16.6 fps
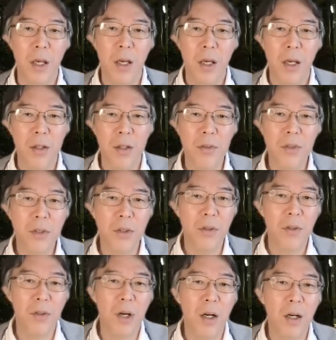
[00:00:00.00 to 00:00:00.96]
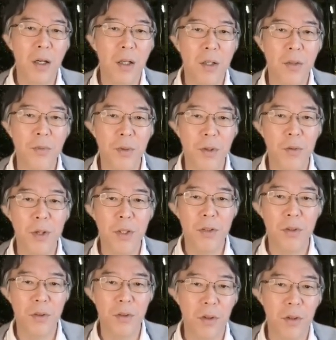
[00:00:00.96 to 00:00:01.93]
And also, if you want
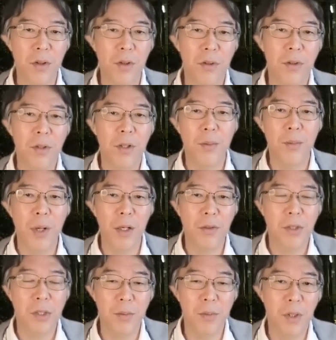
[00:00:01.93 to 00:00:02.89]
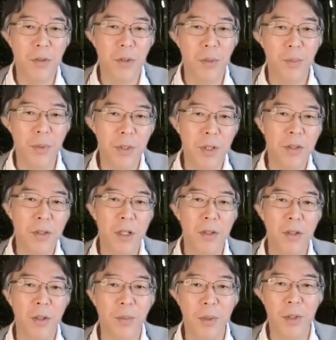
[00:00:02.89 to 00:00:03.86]
to learn about
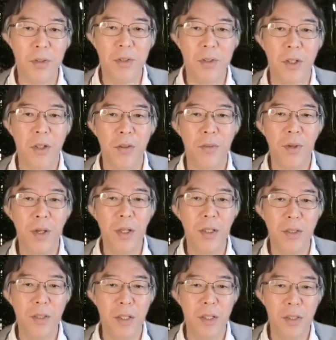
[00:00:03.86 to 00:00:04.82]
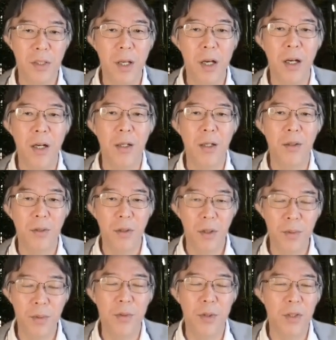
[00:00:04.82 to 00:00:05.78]
symmetry-protected topological phases
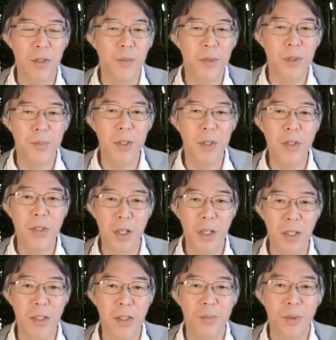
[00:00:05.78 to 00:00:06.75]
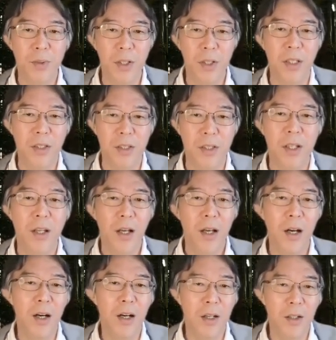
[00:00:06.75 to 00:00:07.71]
of quantum spin chains, please
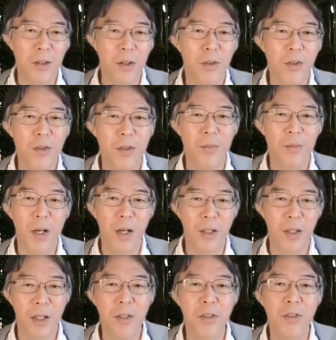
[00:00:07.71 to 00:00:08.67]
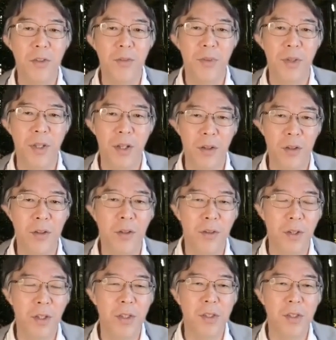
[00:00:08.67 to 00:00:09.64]
go to my lecture video
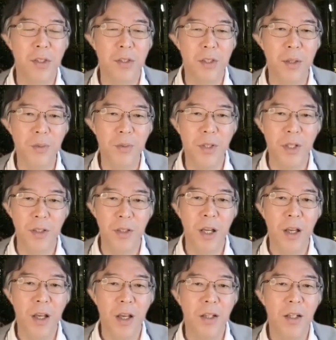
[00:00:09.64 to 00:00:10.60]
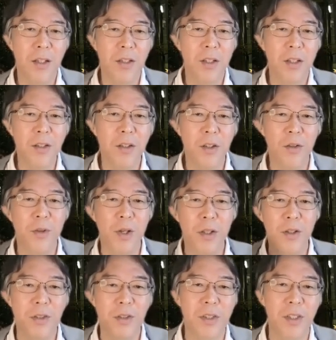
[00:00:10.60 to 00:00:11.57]
on this subject. And I think you
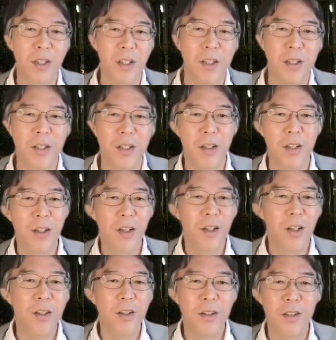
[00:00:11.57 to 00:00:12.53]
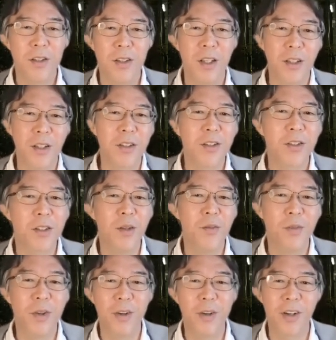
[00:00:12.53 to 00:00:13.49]
will see the link
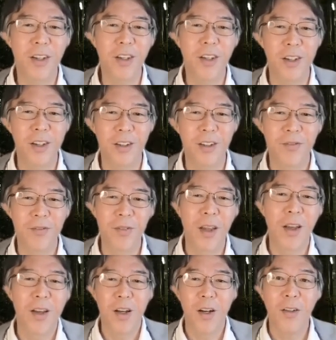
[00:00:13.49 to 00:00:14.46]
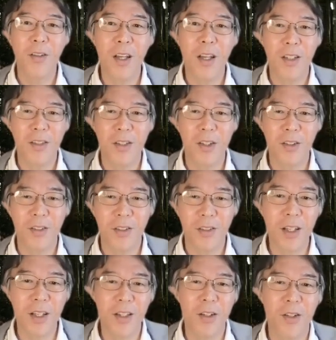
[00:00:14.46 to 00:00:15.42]
somewhere here. Okay, so
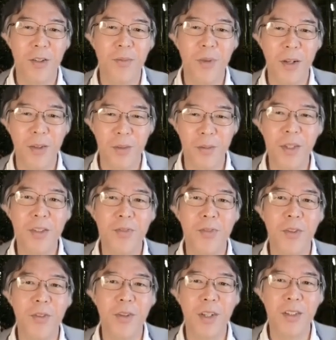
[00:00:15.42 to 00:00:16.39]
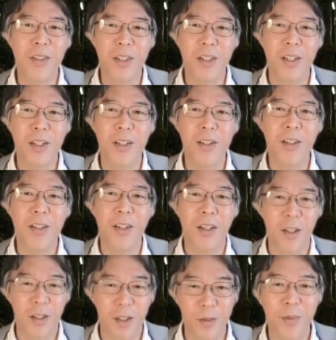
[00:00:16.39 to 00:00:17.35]
thank you very much for watching.
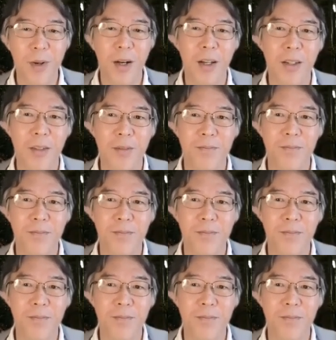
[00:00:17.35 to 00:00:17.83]
Goodbye.